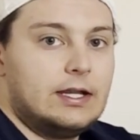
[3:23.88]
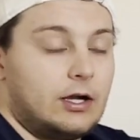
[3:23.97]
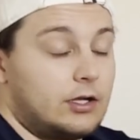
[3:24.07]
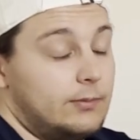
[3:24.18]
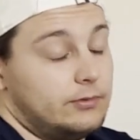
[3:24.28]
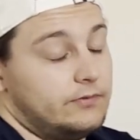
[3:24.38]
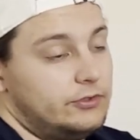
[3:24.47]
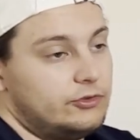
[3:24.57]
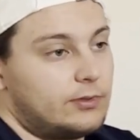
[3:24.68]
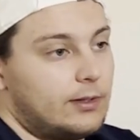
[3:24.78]
A couple of
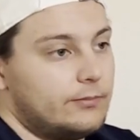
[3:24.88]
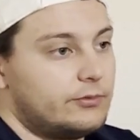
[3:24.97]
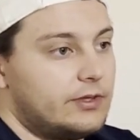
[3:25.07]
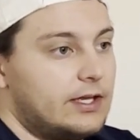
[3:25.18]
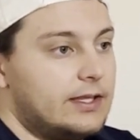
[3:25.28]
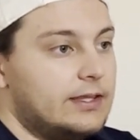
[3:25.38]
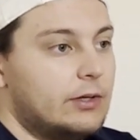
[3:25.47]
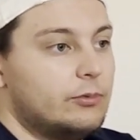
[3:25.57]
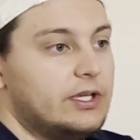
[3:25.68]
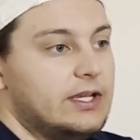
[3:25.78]
huge problems with
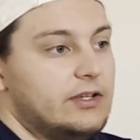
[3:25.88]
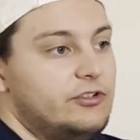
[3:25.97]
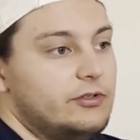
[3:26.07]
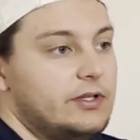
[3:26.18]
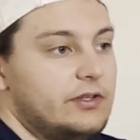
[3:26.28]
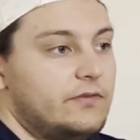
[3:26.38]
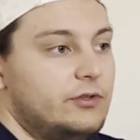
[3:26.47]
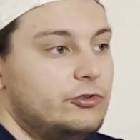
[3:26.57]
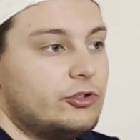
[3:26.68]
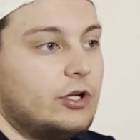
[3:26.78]
that we'll get into in the
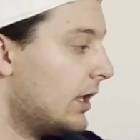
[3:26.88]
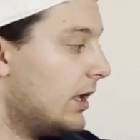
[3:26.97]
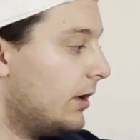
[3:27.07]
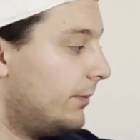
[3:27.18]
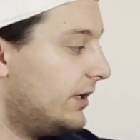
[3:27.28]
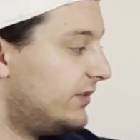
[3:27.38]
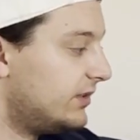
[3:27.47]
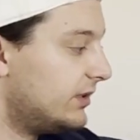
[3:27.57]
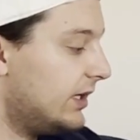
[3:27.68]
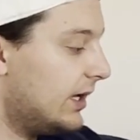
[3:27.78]
future.
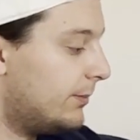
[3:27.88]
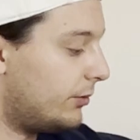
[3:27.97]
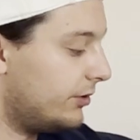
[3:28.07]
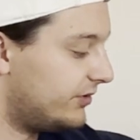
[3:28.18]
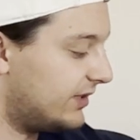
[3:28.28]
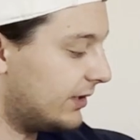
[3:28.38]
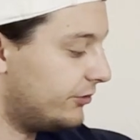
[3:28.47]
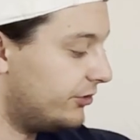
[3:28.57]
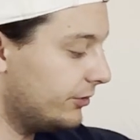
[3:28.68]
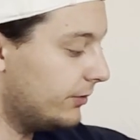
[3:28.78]
Basically, it boils down
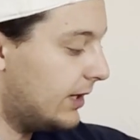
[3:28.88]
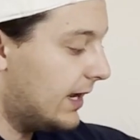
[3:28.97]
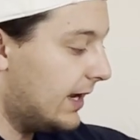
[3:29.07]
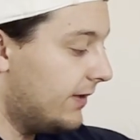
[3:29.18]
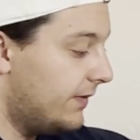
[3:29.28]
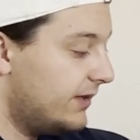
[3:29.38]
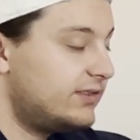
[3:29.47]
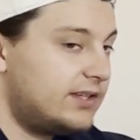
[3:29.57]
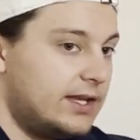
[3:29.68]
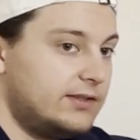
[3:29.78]
to, in this
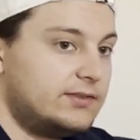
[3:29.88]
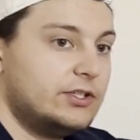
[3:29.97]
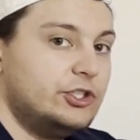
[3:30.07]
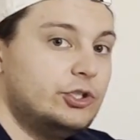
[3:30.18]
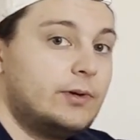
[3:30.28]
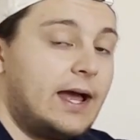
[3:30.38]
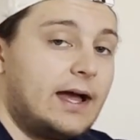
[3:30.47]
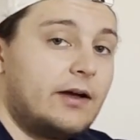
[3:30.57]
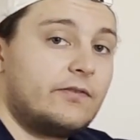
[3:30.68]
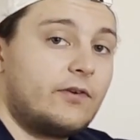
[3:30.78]
case, you
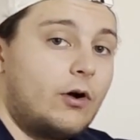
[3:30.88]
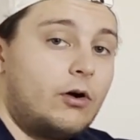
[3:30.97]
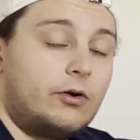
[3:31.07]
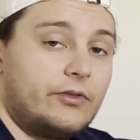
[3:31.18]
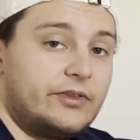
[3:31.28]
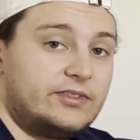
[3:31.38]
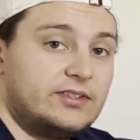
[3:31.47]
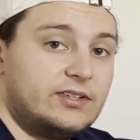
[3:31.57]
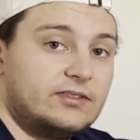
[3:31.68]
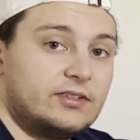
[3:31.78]
have all the
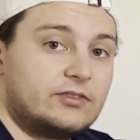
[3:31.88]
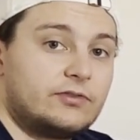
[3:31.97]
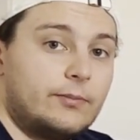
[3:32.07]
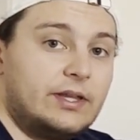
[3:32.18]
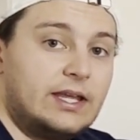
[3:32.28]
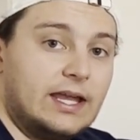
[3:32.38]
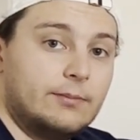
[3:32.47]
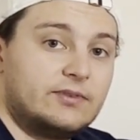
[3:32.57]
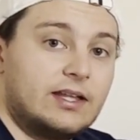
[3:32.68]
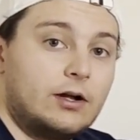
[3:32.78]
statistics from the
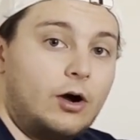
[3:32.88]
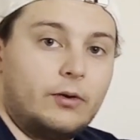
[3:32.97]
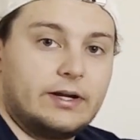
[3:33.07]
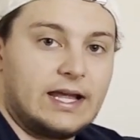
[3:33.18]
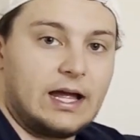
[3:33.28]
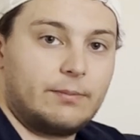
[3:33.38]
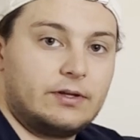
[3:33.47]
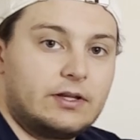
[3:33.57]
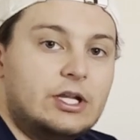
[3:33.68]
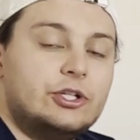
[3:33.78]
games that already
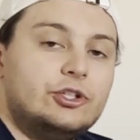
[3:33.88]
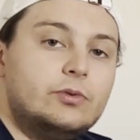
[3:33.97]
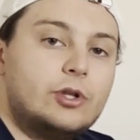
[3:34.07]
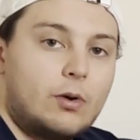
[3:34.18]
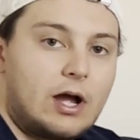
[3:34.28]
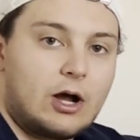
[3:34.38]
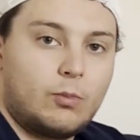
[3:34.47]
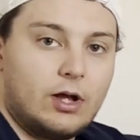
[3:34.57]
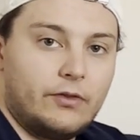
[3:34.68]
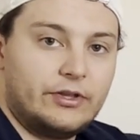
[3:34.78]
happened. You know how
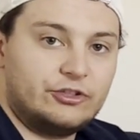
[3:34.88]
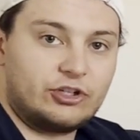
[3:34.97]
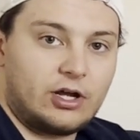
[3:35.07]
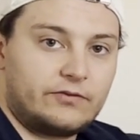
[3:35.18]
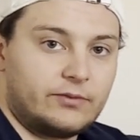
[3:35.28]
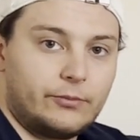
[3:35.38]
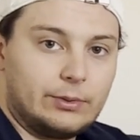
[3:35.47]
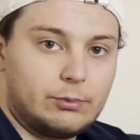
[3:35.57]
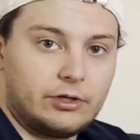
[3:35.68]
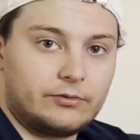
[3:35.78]
well they shot from
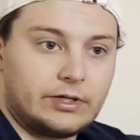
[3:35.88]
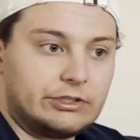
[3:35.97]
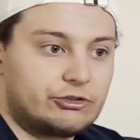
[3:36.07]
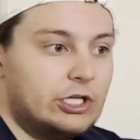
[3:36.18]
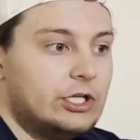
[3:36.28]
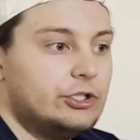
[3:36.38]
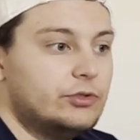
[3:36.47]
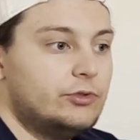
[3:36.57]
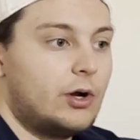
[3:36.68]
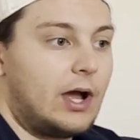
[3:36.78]
3-point range.
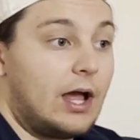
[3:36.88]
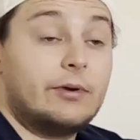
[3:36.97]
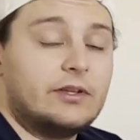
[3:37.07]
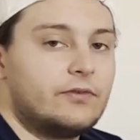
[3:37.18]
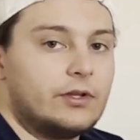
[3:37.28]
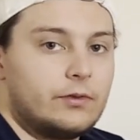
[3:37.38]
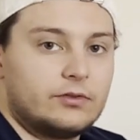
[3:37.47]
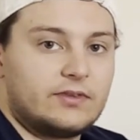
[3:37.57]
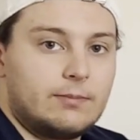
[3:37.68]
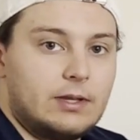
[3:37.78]
You know how many free
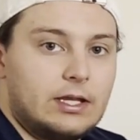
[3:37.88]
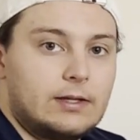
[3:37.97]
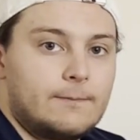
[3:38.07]
throws they made.